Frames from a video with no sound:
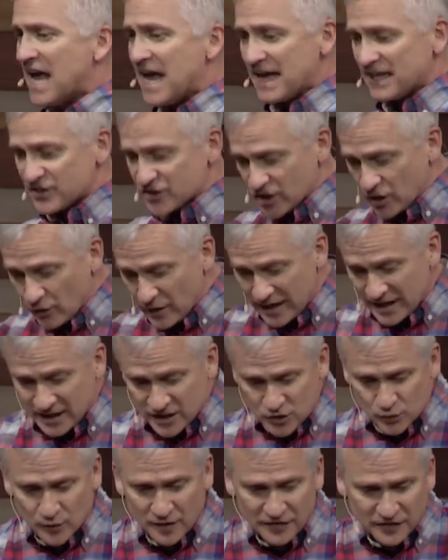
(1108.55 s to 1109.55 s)
And so it
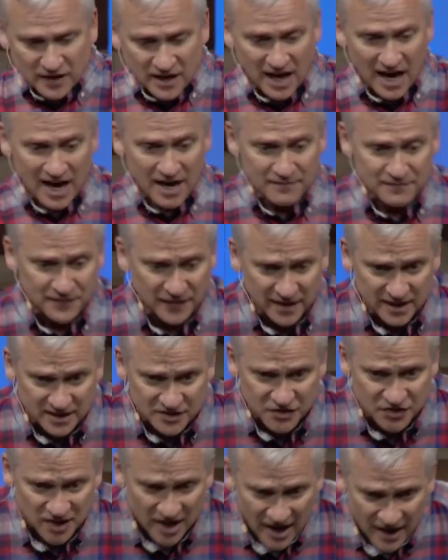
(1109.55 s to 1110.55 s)
is with
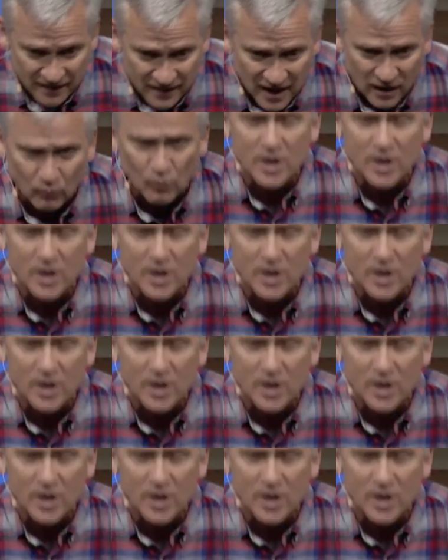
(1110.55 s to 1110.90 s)
confidence that